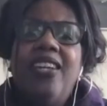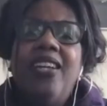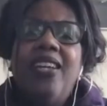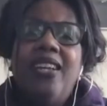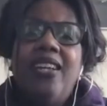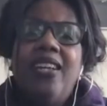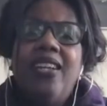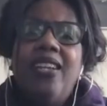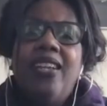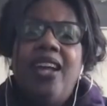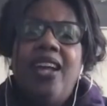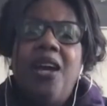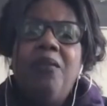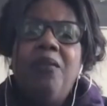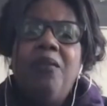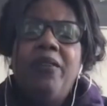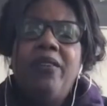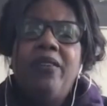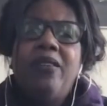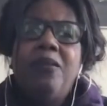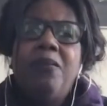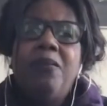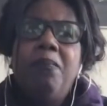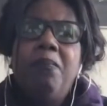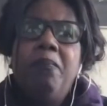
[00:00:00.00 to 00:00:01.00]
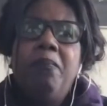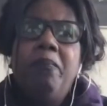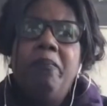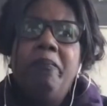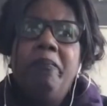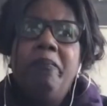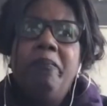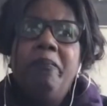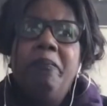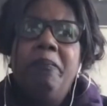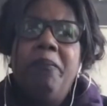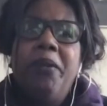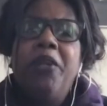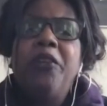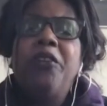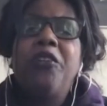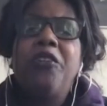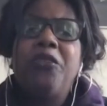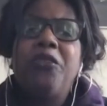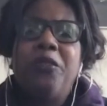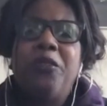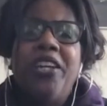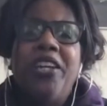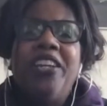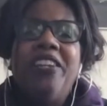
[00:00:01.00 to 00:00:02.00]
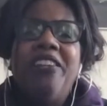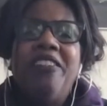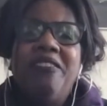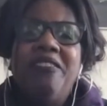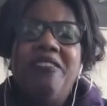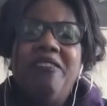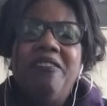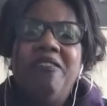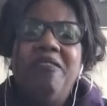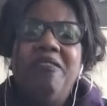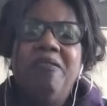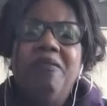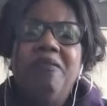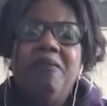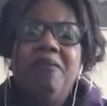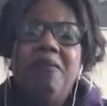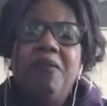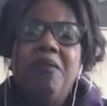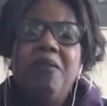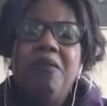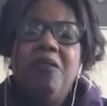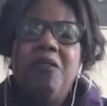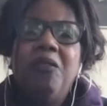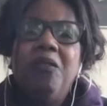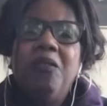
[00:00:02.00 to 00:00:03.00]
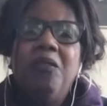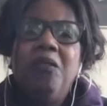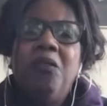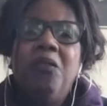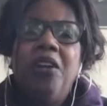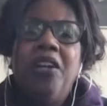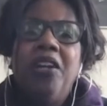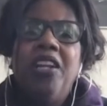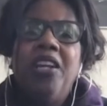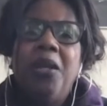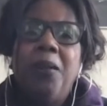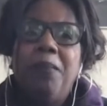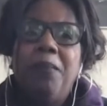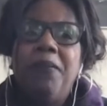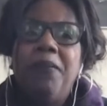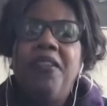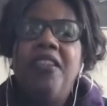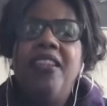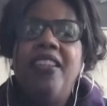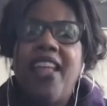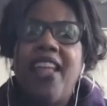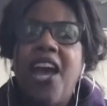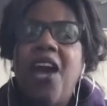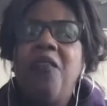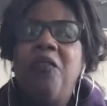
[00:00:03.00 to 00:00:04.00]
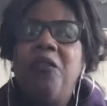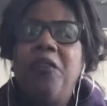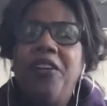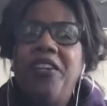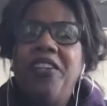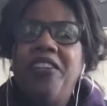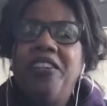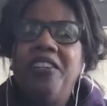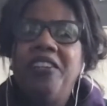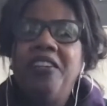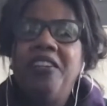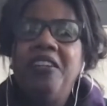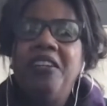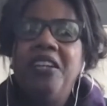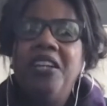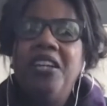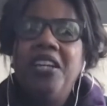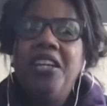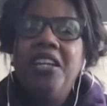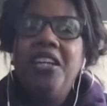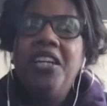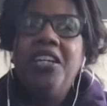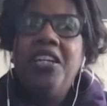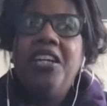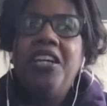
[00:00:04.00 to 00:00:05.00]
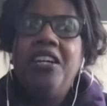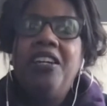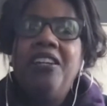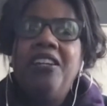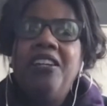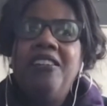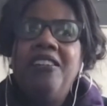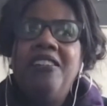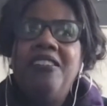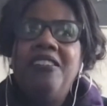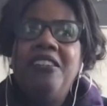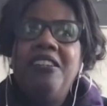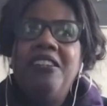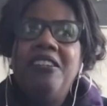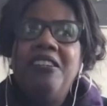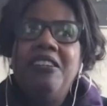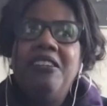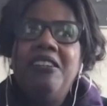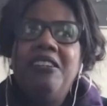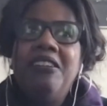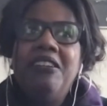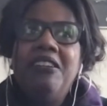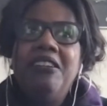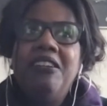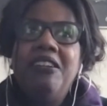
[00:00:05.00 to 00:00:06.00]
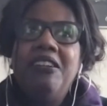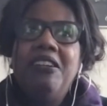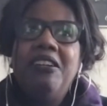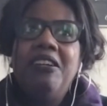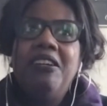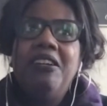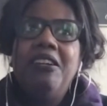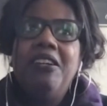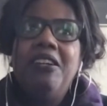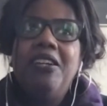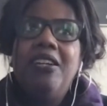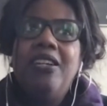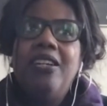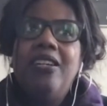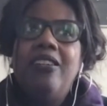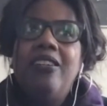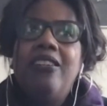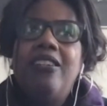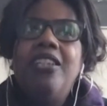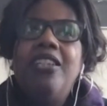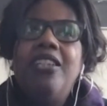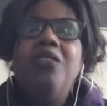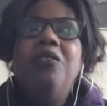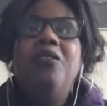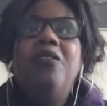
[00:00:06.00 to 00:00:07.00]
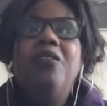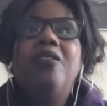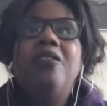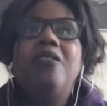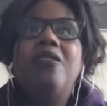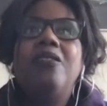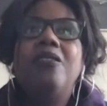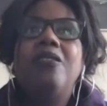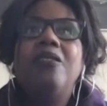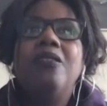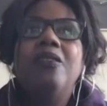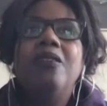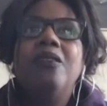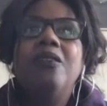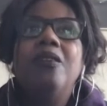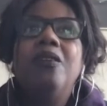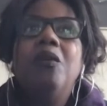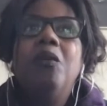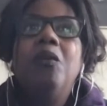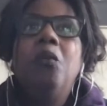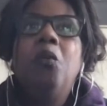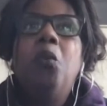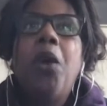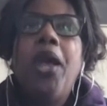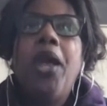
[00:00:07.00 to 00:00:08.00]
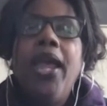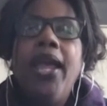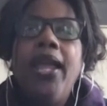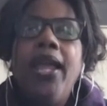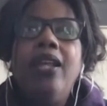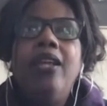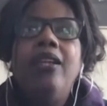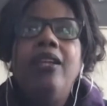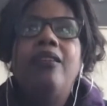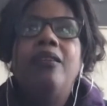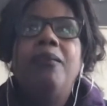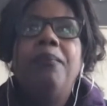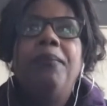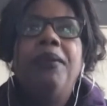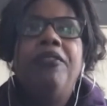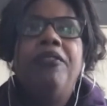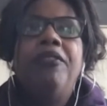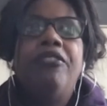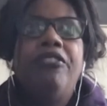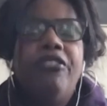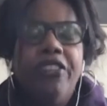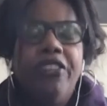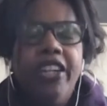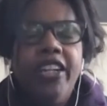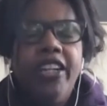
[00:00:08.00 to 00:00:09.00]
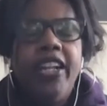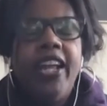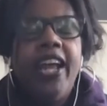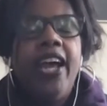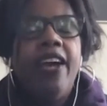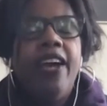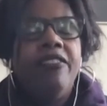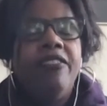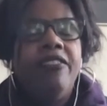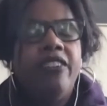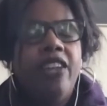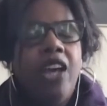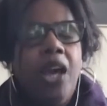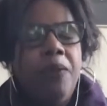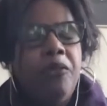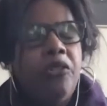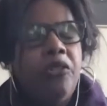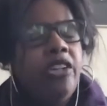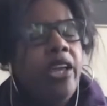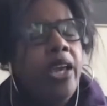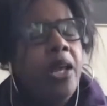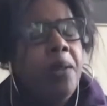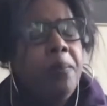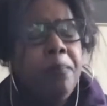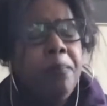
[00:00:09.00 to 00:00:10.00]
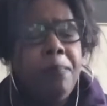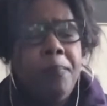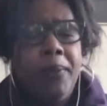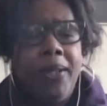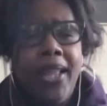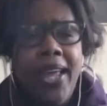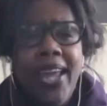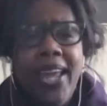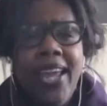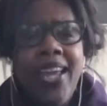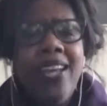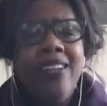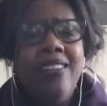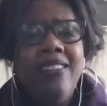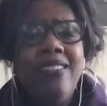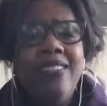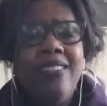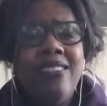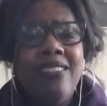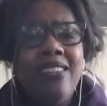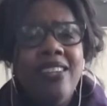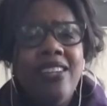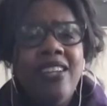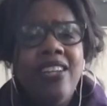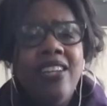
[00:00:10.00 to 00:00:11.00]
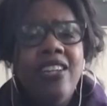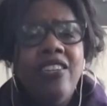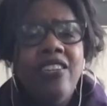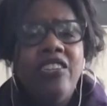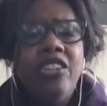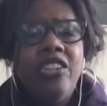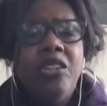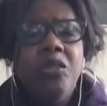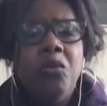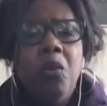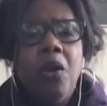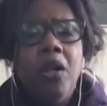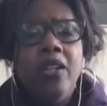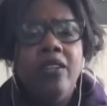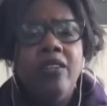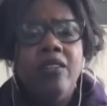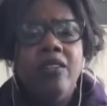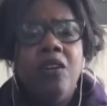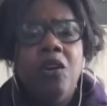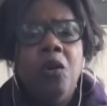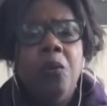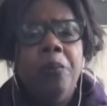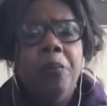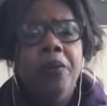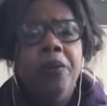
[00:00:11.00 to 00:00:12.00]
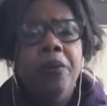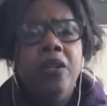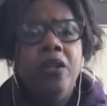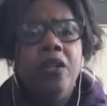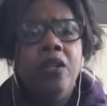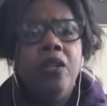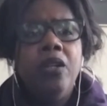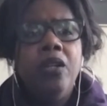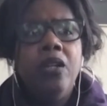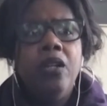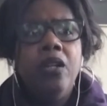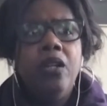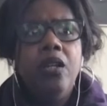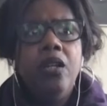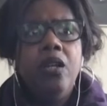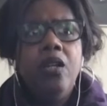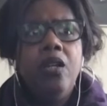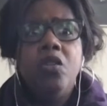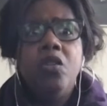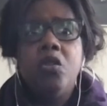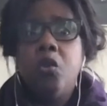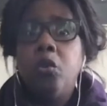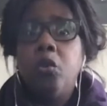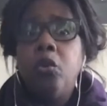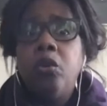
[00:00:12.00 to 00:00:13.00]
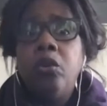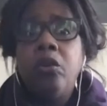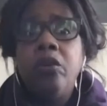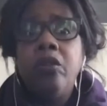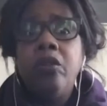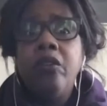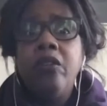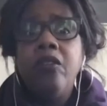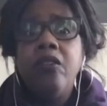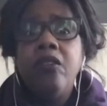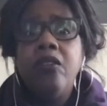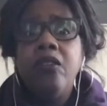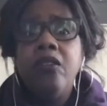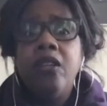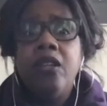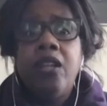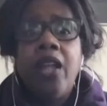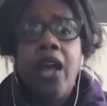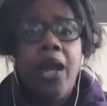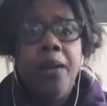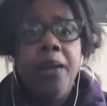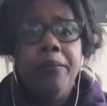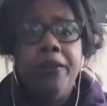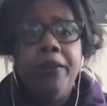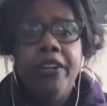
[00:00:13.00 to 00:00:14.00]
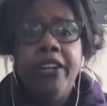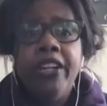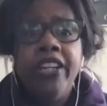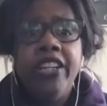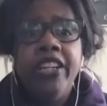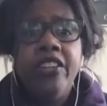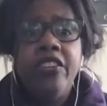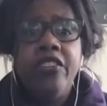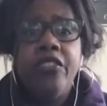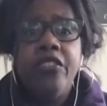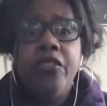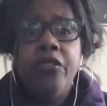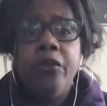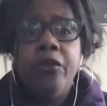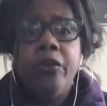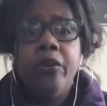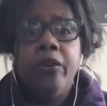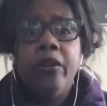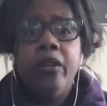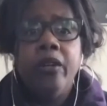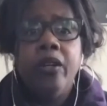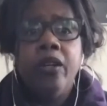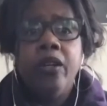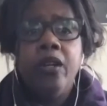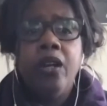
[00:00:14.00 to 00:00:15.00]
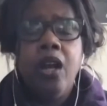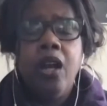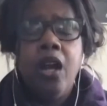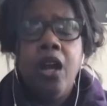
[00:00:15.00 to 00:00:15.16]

That was bittersweet, running up to that one, because she was waiting to be free to have time. She had plans. She wanted to open schools and libraries for